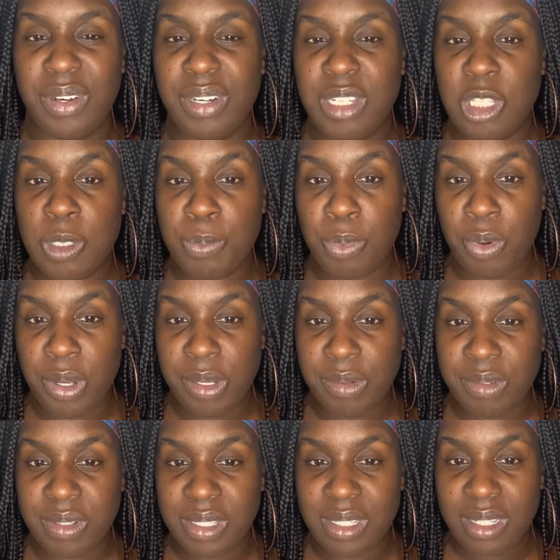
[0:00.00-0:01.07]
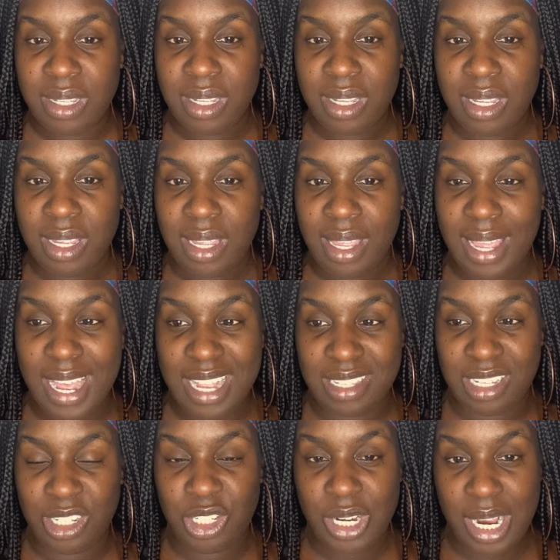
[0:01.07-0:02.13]
spoiled
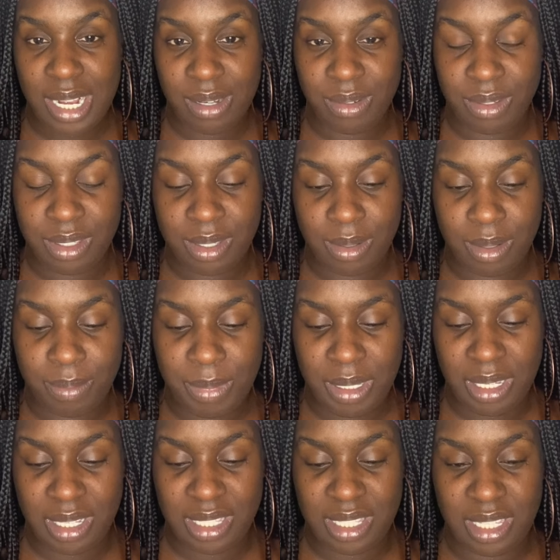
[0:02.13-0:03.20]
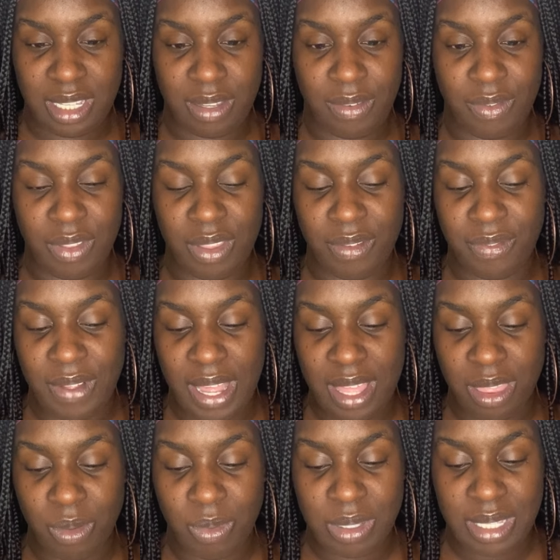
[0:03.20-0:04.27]
as a child, because either the
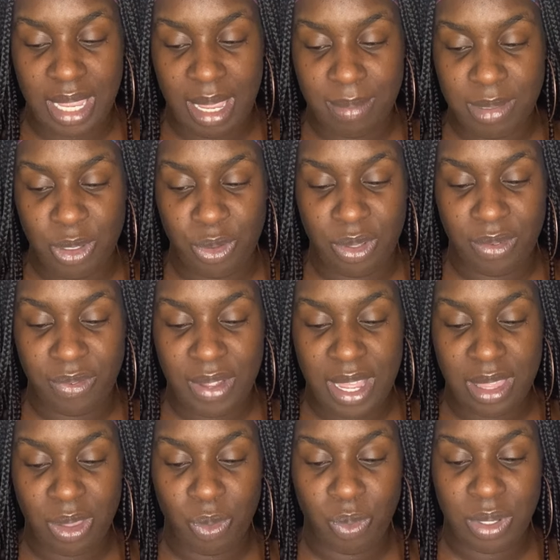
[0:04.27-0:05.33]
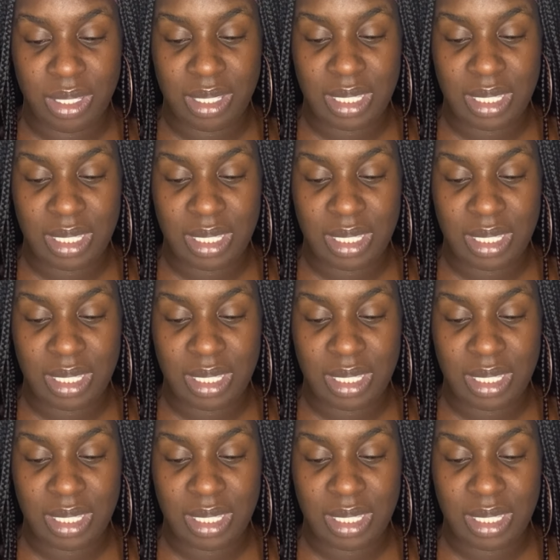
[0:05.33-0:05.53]
father was absent or the father was